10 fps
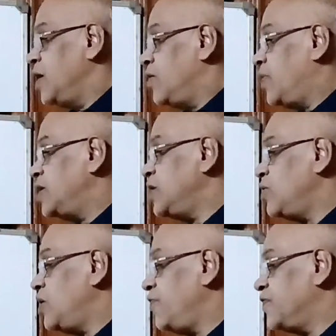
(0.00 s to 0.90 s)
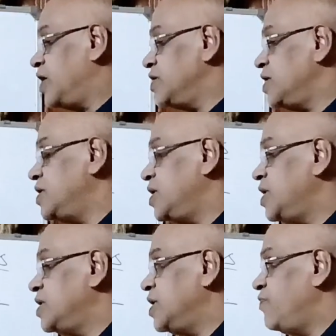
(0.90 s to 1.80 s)
What is the role of concentrated
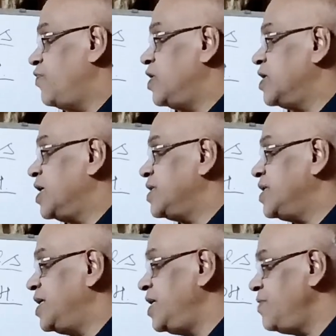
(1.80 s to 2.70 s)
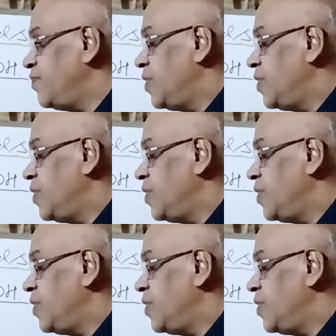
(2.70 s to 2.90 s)
sulfuric acid in?